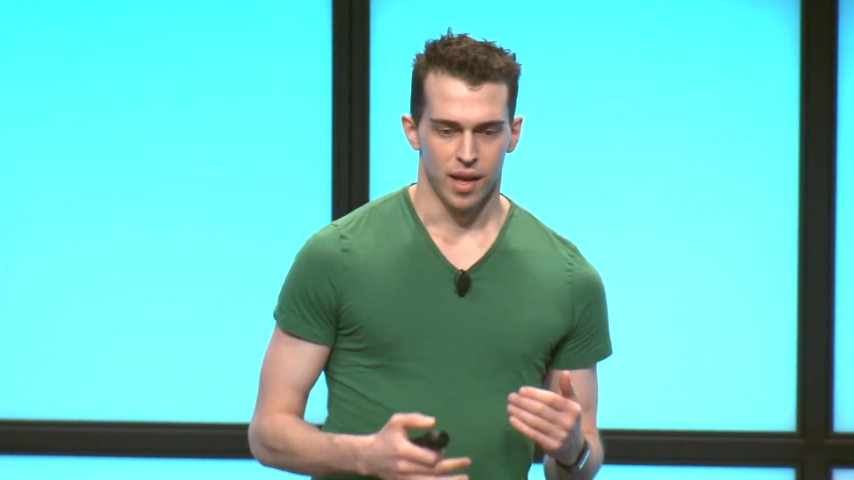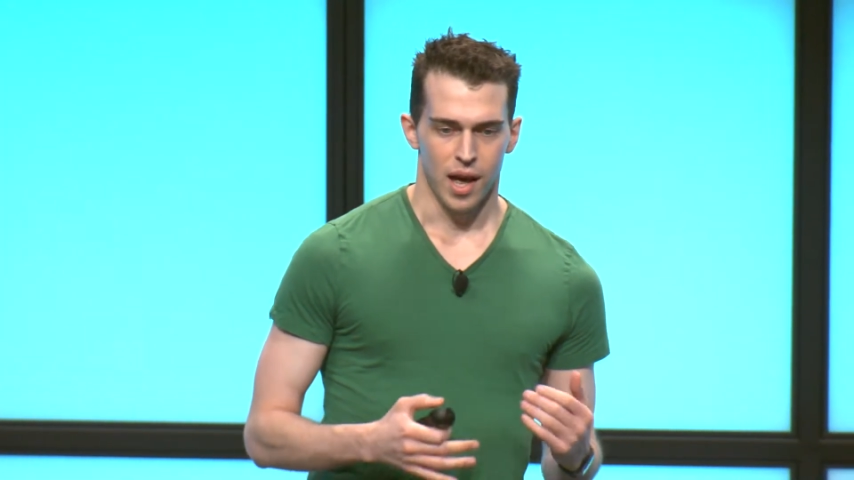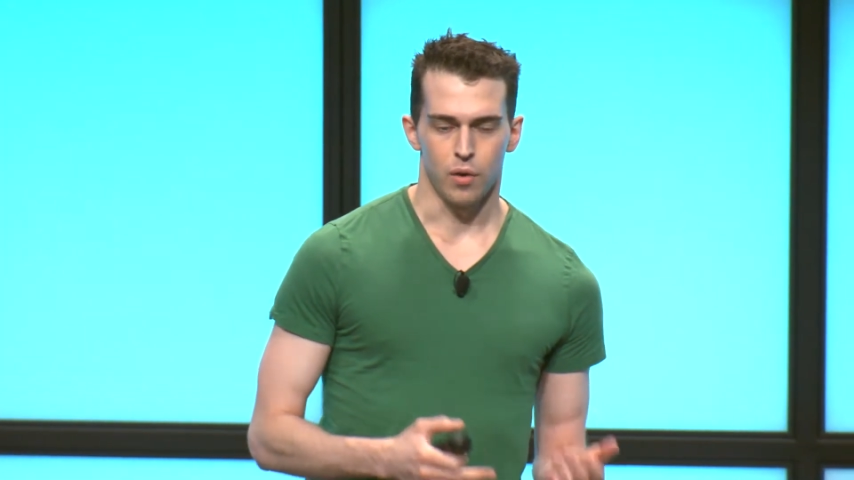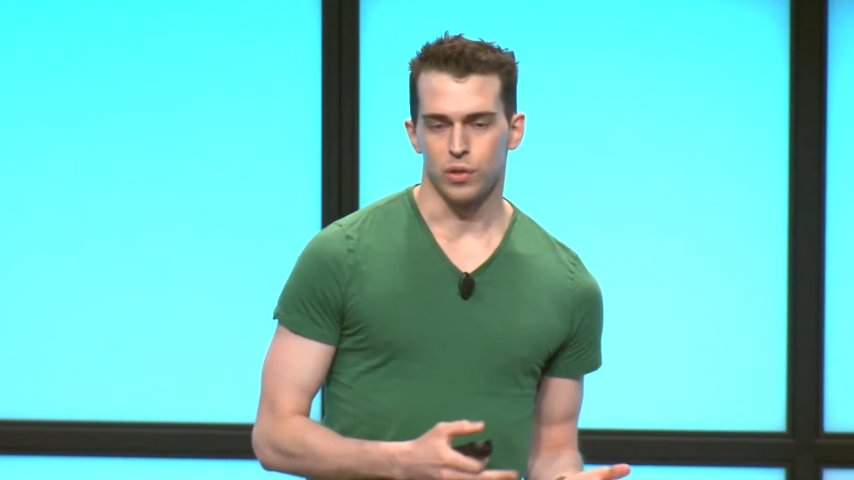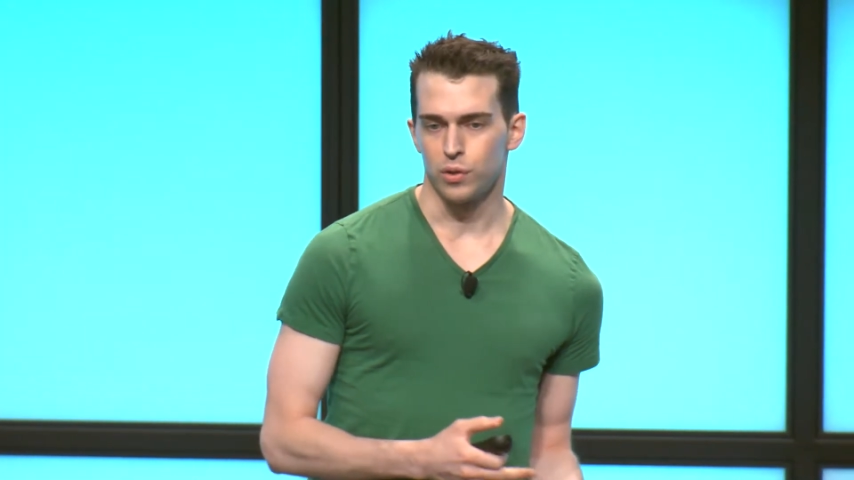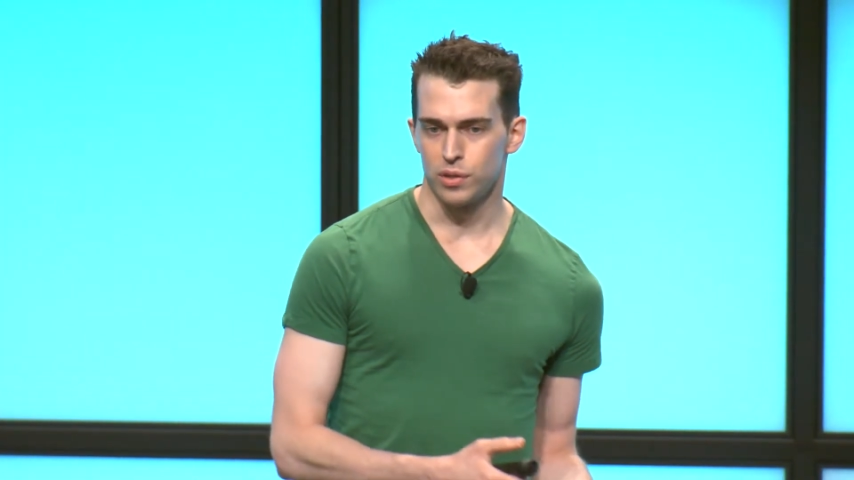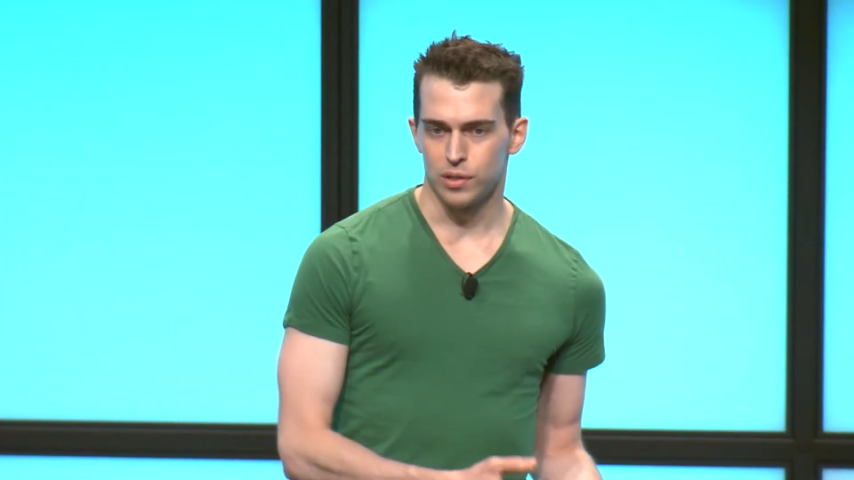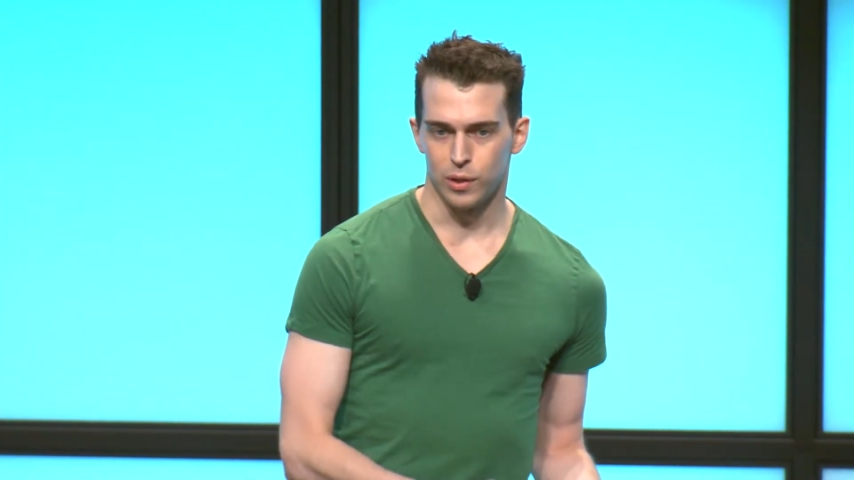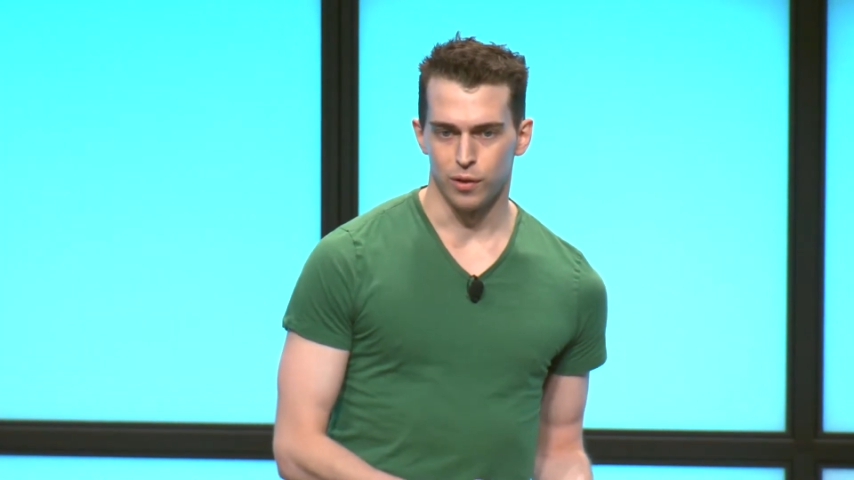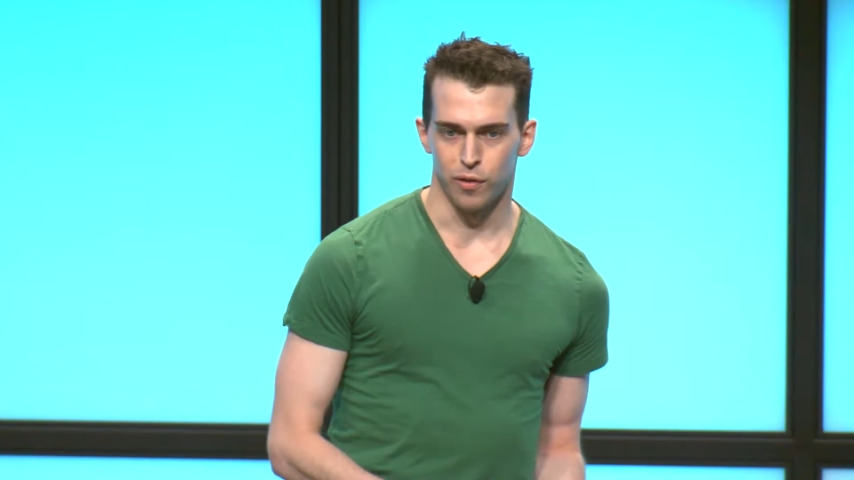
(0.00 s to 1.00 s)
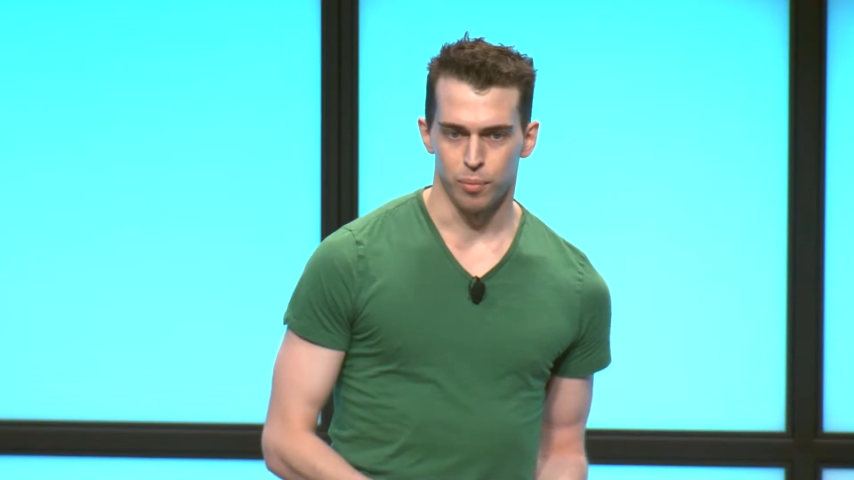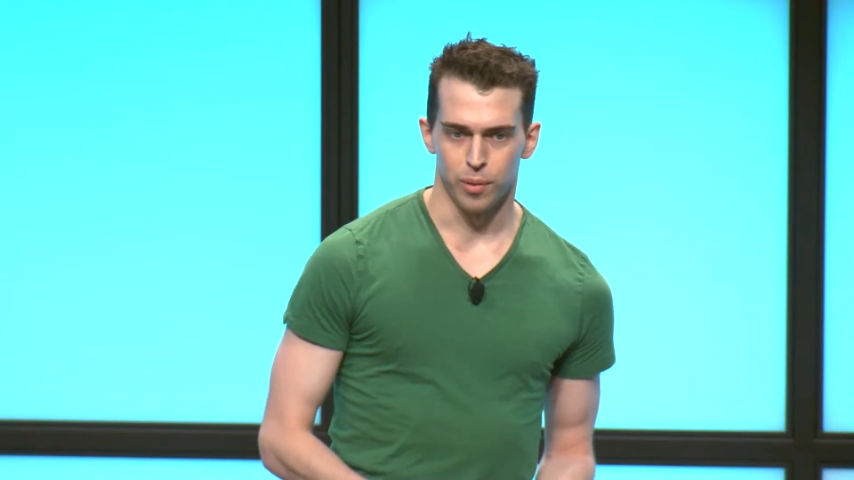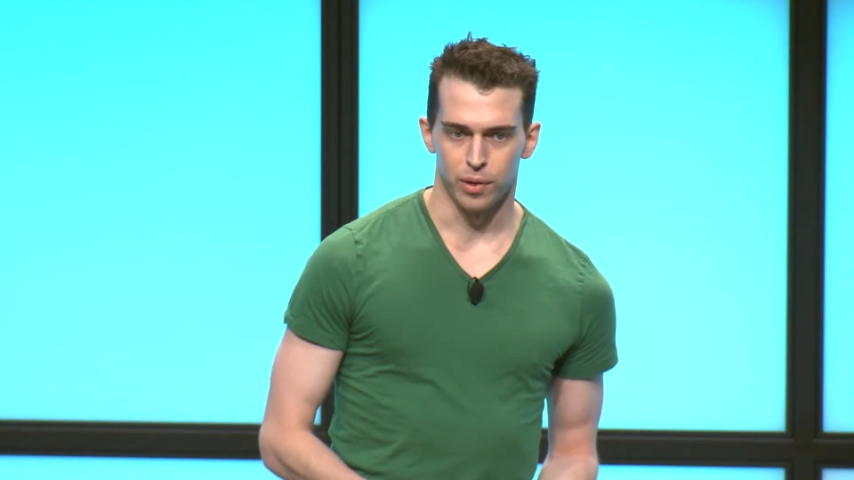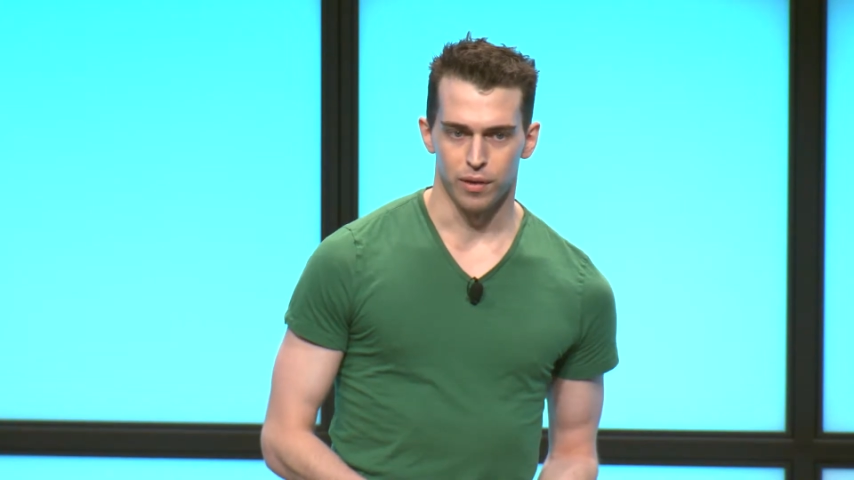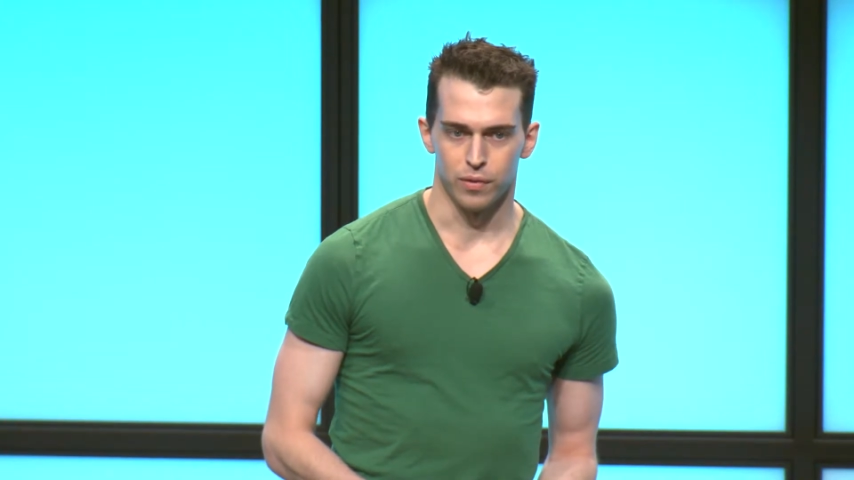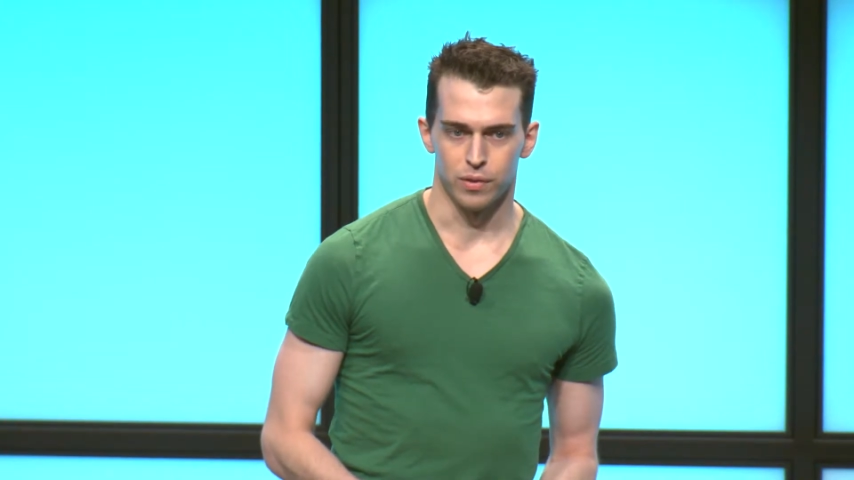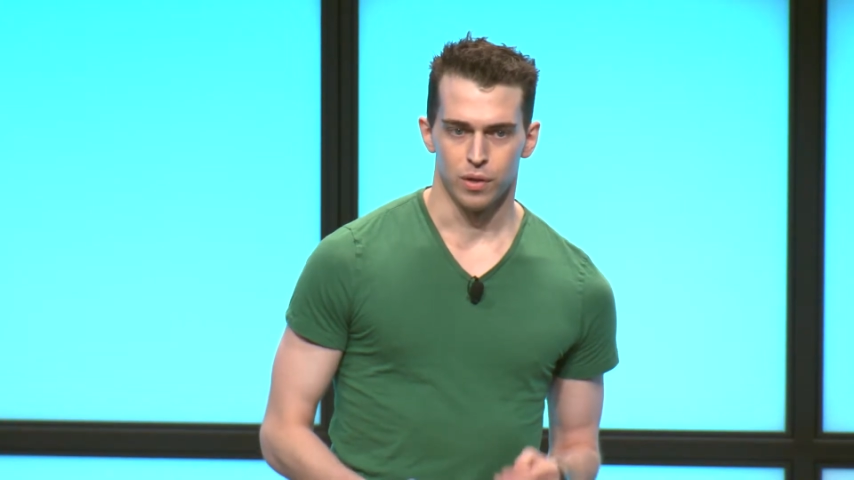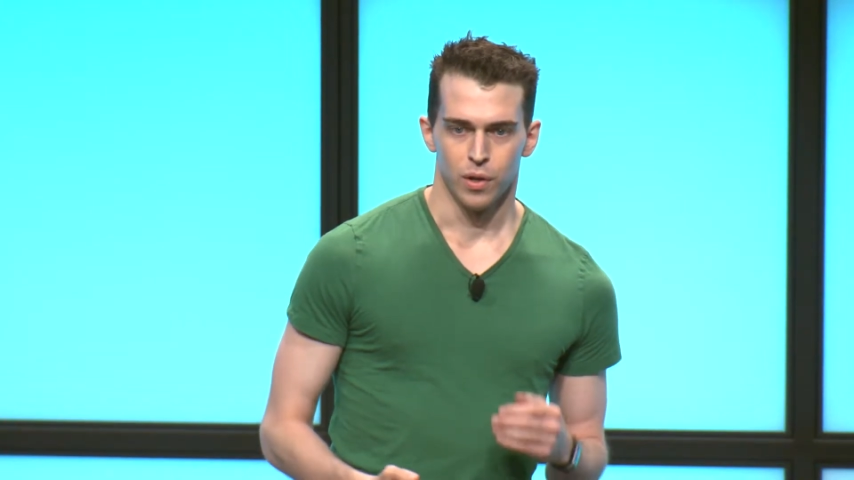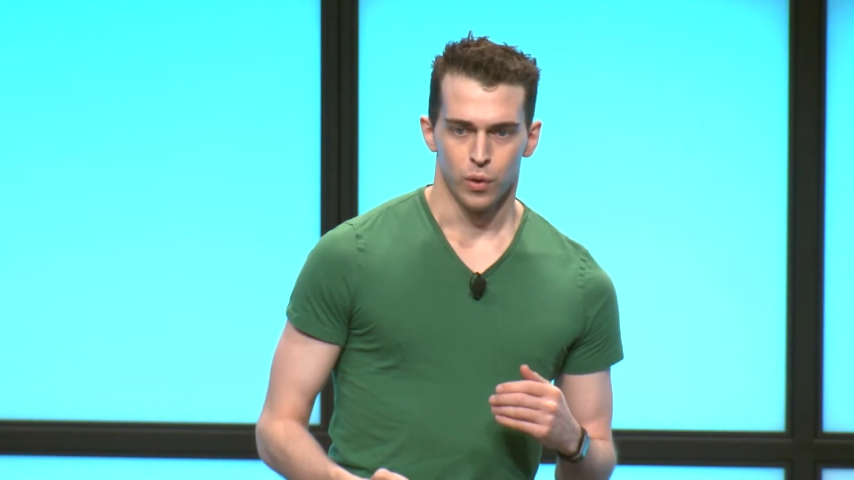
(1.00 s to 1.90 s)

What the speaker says: how to use these low-level primitives,